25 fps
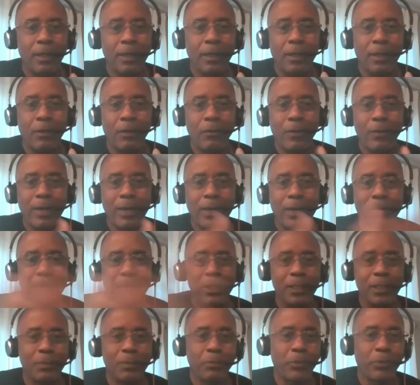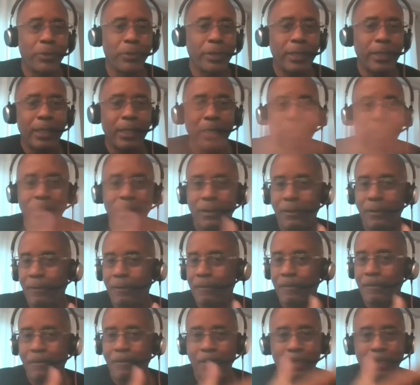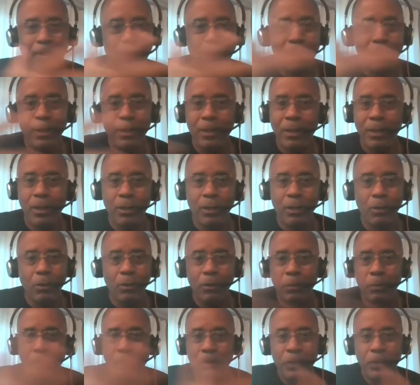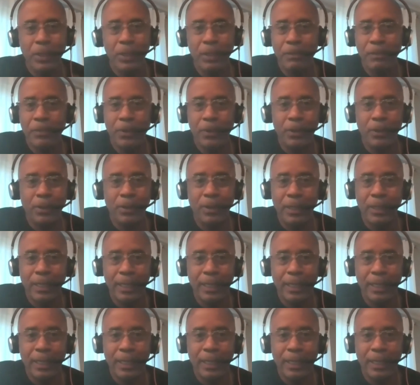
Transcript: around these brilliant, people,